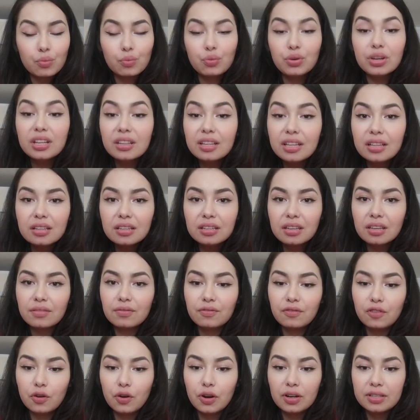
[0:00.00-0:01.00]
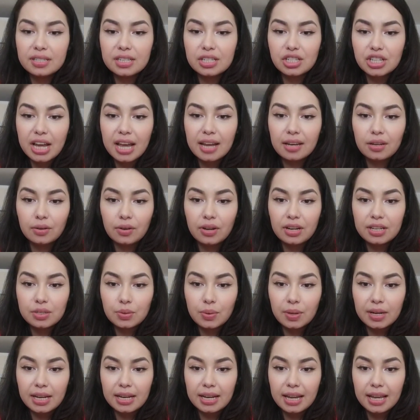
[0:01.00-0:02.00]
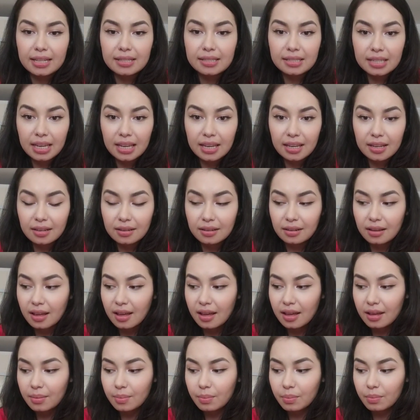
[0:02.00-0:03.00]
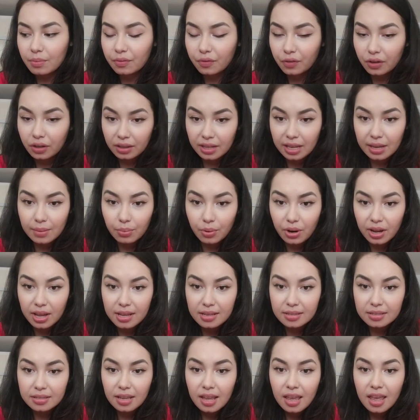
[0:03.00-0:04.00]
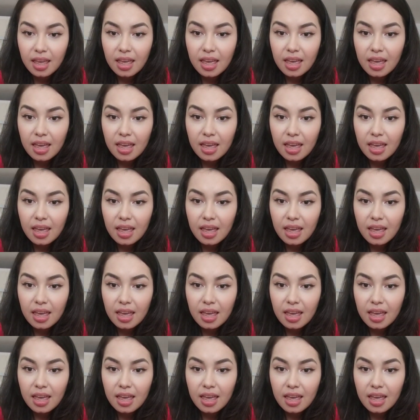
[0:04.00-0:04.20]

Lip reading: really looking forward to January 2019 for Libras.